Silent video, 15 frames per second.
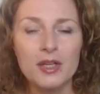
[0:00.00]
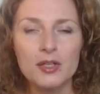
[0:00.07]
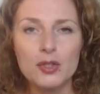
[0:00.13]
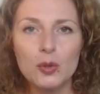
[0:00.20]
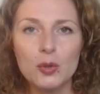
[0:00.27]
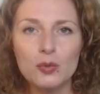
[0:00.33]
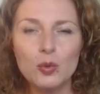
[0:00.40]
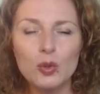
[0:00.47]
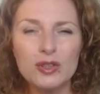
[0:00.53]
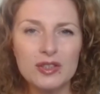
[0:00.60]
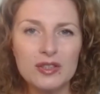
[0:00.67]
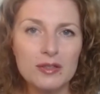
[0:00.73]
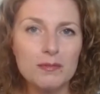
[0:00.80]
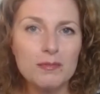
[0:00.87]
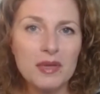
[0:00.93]
So what
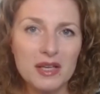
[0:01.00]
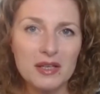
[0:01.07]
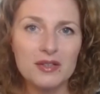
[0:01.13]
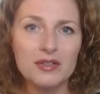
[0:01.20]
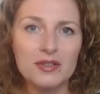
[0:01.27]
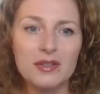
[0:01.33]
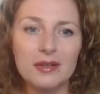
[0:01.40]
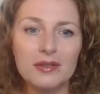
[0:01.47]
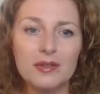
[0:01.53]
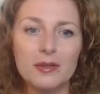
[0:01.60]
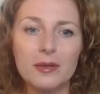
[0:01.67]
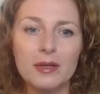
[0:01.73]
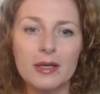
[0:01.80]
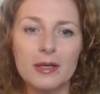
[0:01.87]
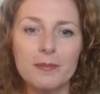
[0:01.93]
this means is that
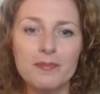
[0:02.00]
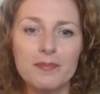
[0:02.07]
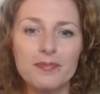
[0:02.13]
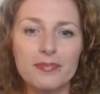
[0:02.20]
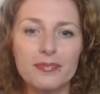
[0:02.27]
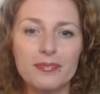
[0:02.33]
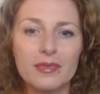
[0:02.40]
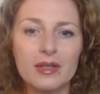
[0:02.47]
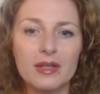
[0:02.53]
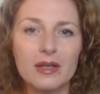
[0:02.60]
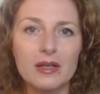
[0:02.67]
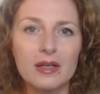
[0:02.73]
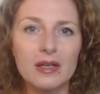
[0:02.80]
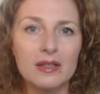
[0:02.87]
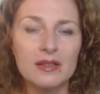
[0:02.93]

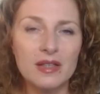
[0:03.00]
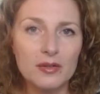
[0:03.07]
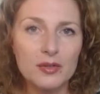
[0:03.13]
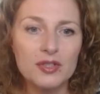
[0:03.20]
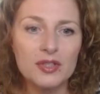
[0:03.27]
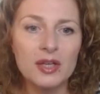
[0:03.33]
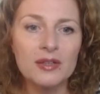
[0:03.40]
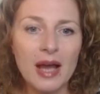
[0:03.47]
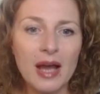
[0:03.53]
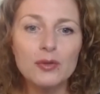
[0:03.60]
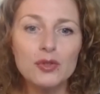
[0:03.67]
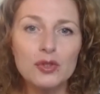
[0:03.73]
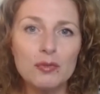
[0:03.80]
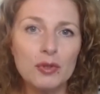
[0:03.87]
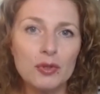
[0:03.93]
there is an
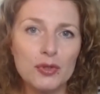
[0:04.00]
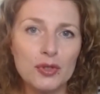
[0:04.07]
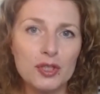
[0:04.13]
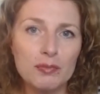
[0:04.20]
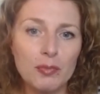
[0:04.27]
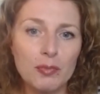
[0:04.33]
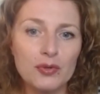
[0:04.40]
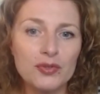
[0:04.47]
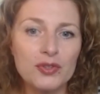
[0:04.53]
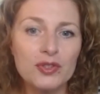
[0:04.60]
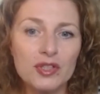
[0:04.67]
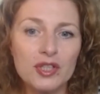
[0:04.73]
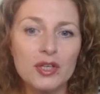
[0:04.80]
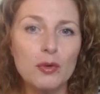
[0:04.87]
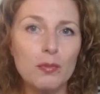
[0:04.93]
autoimmune response
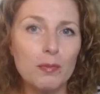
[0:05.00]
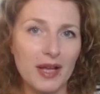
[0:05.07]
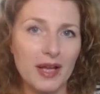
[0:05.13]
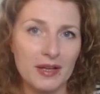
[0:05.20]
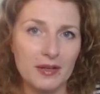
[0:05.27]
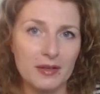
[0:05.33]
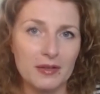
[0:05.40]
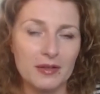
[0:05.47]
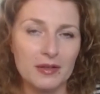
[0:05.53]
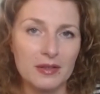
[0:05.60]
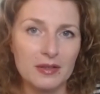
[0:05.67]
still playing